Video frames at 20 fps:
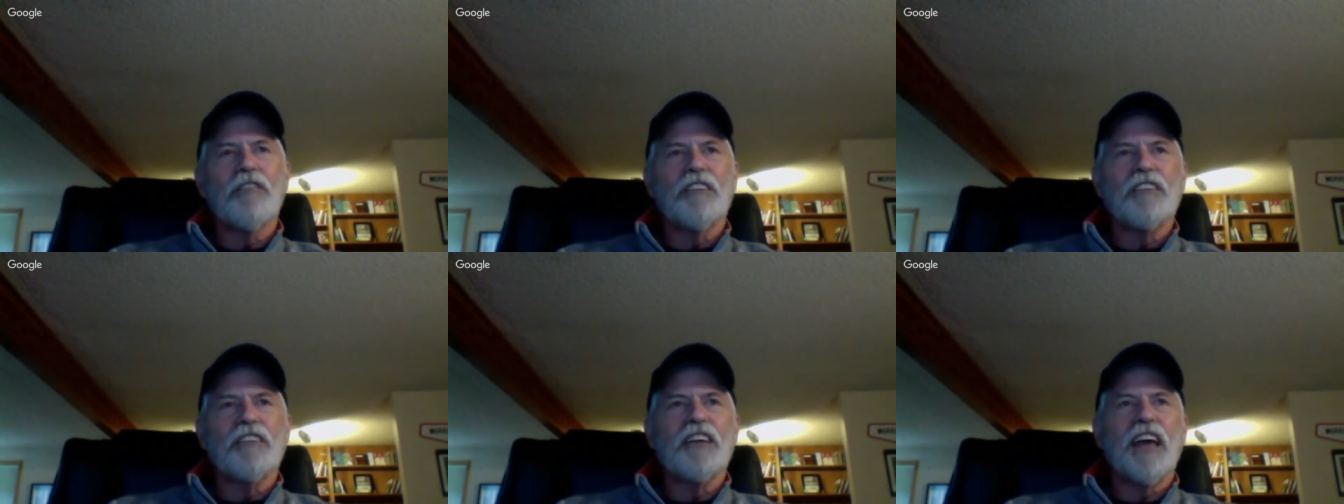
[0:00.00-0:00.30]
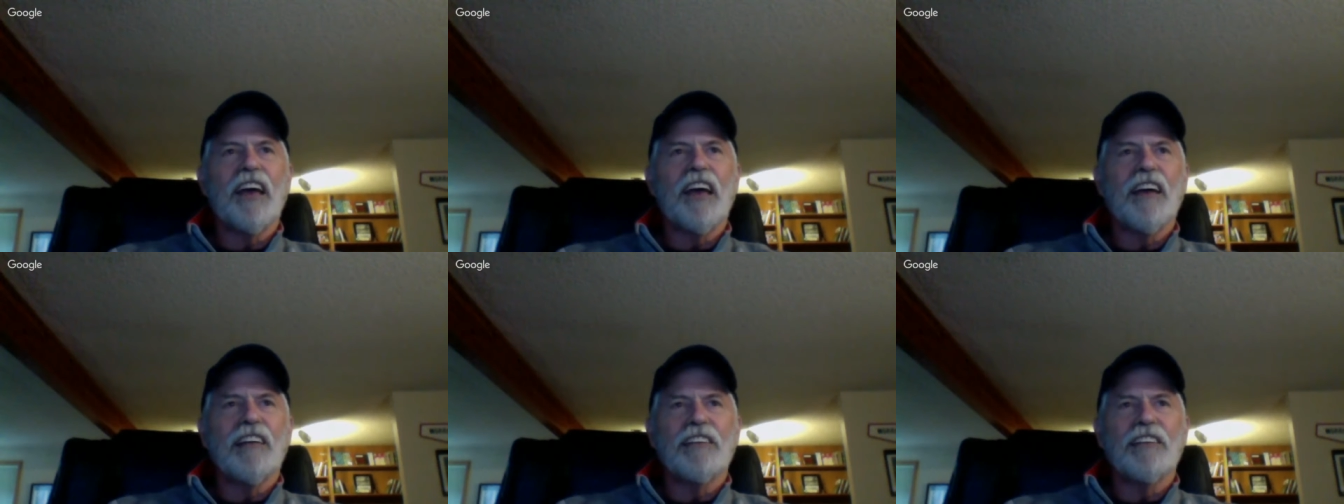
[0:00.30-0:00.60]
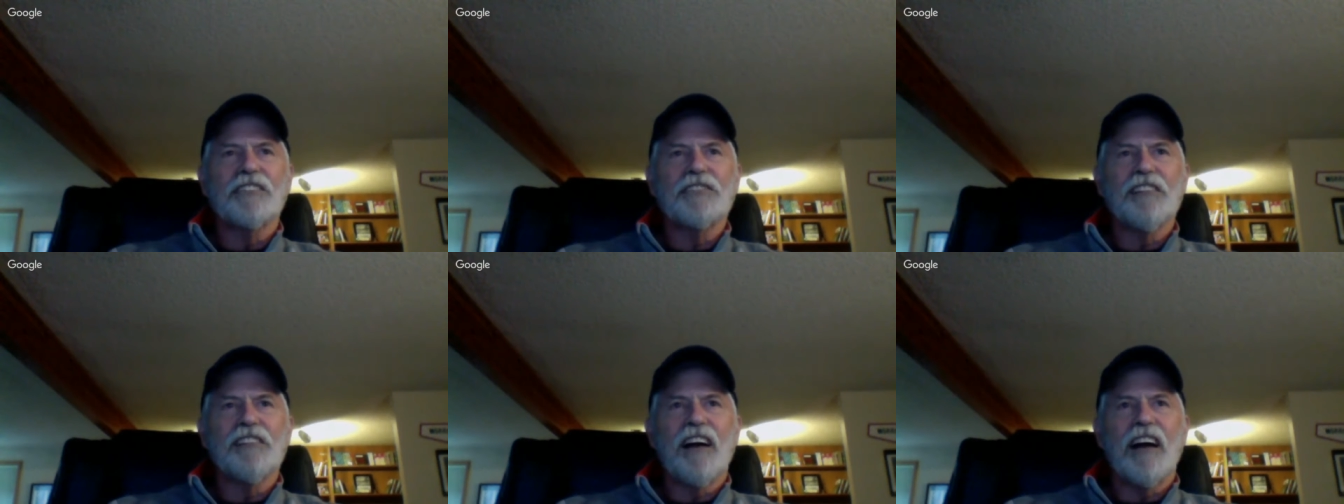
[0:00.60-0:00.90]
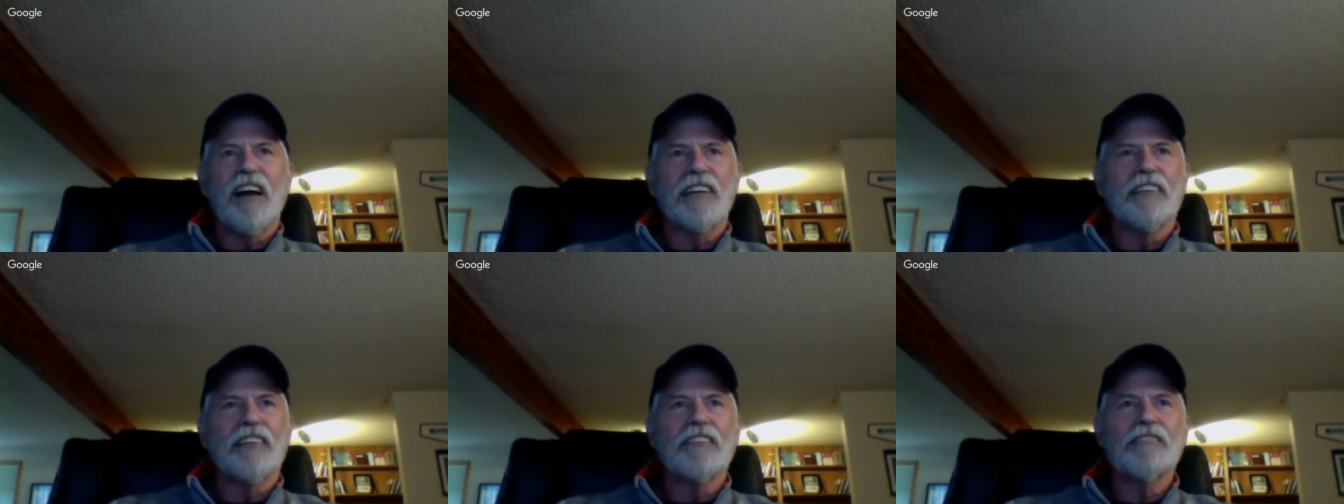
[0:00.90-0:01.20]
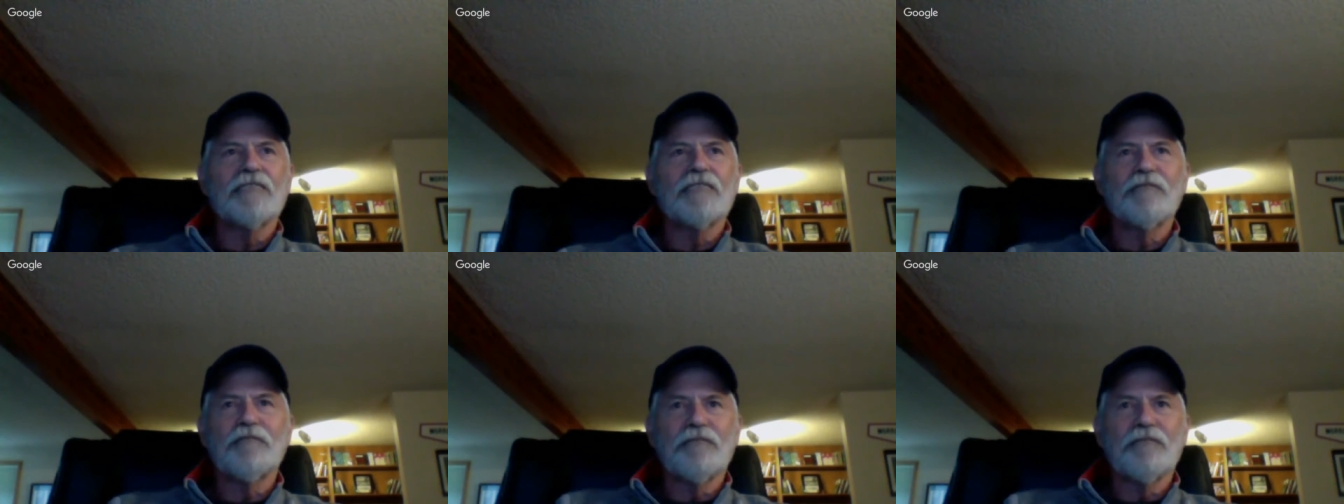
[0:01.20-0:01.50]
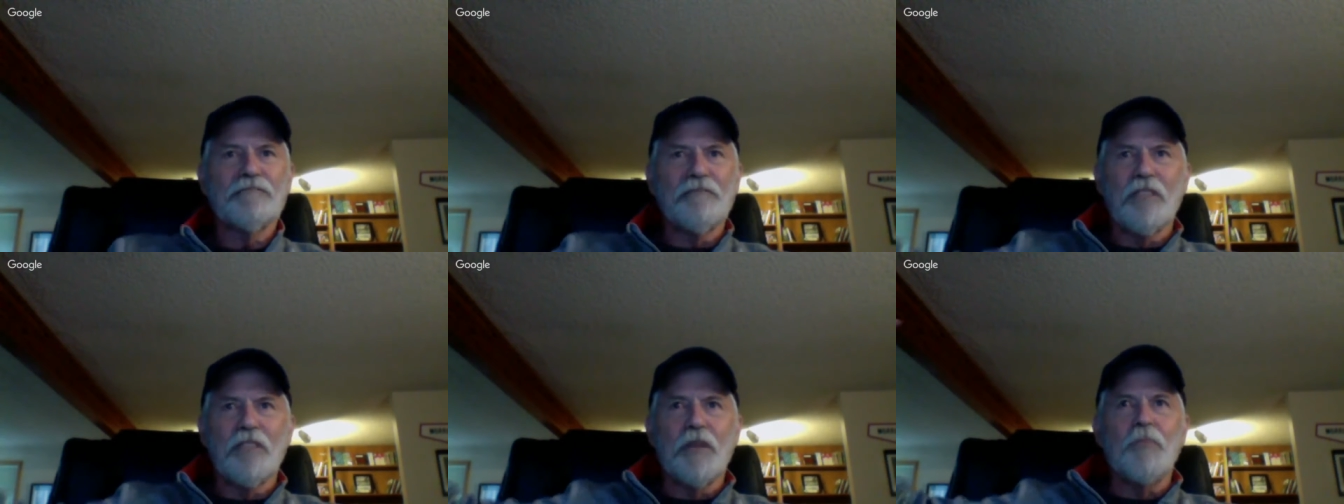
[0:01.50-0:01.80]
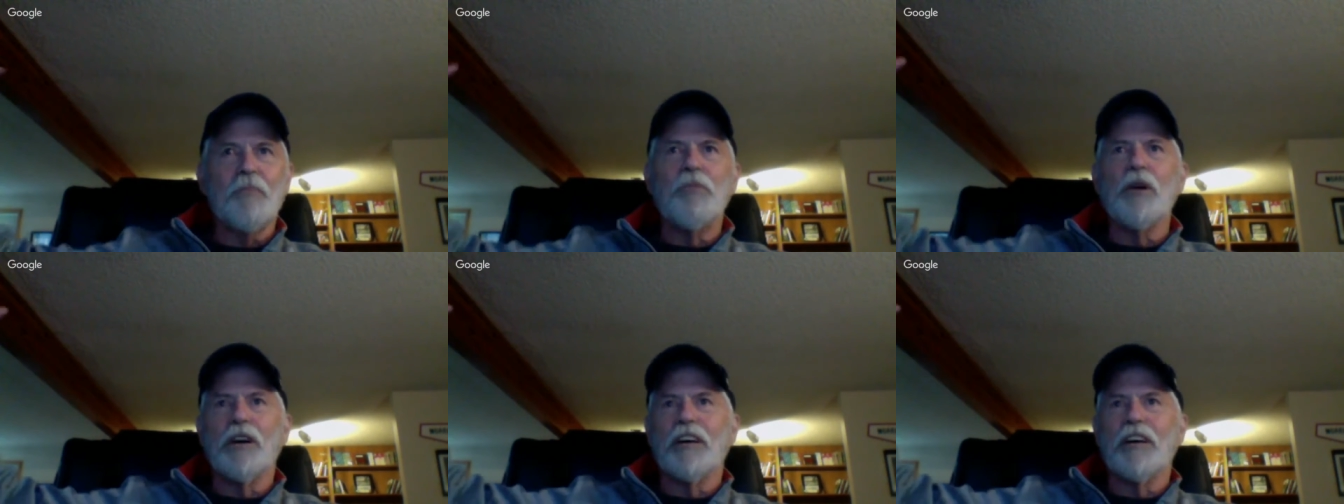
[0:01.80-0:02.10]
the tale is like the
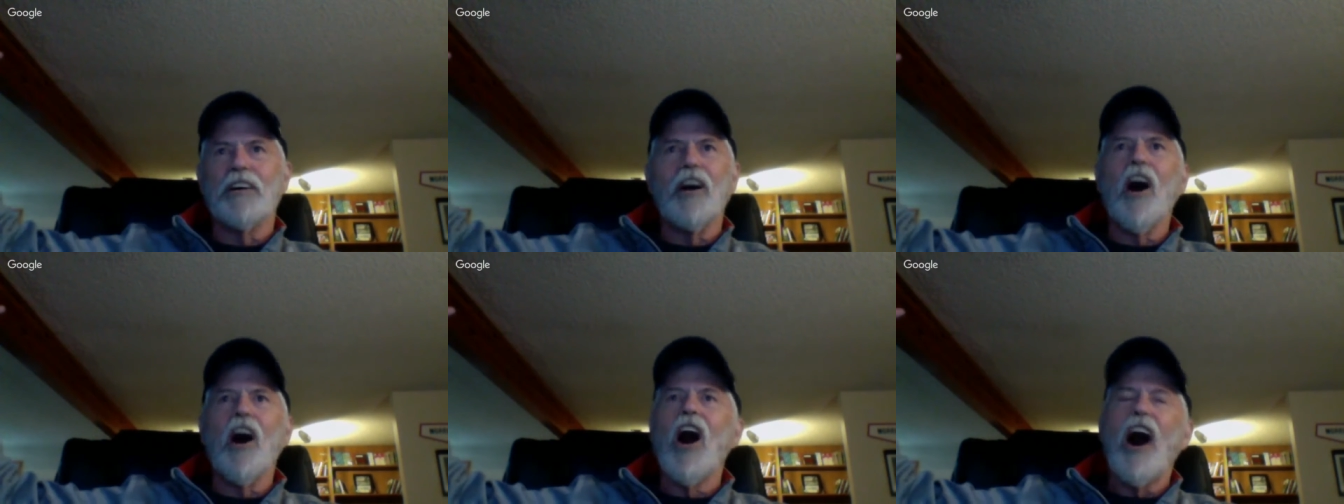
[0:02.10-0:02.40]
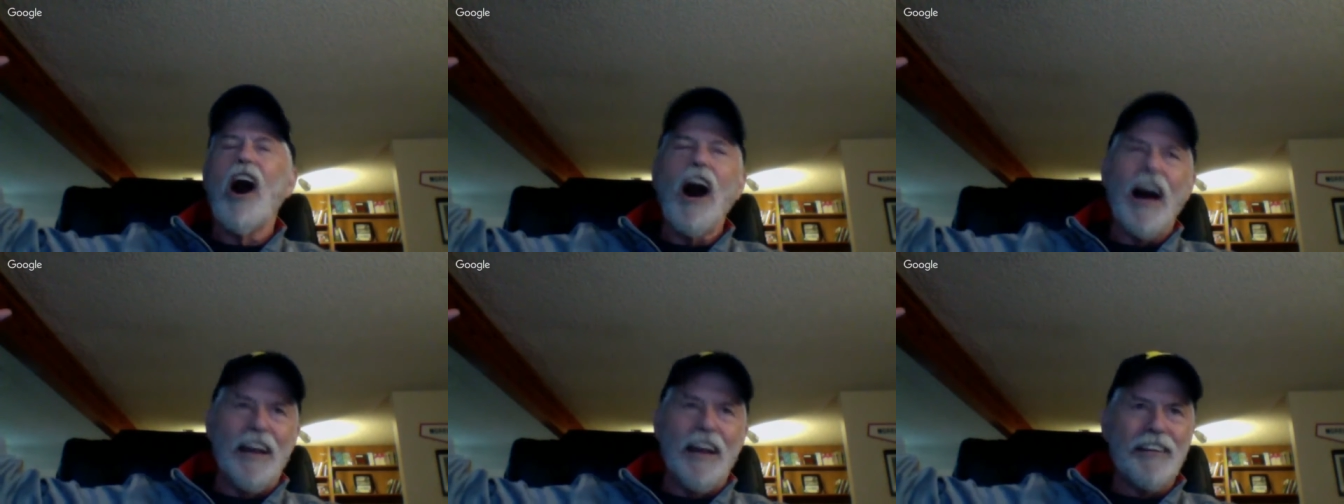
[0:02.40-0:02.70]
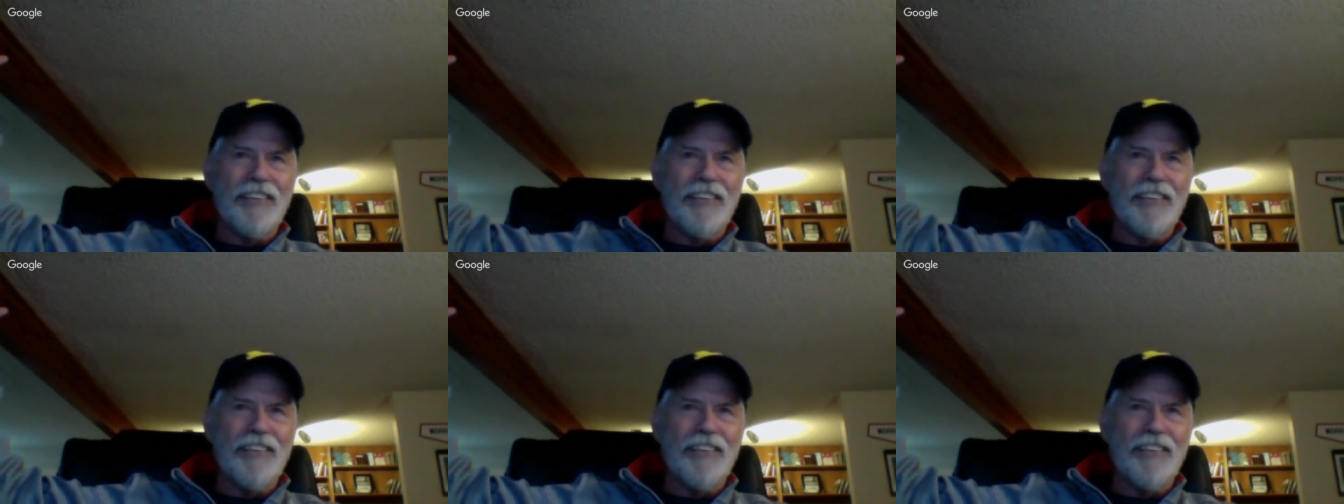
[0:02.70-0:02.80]
book God.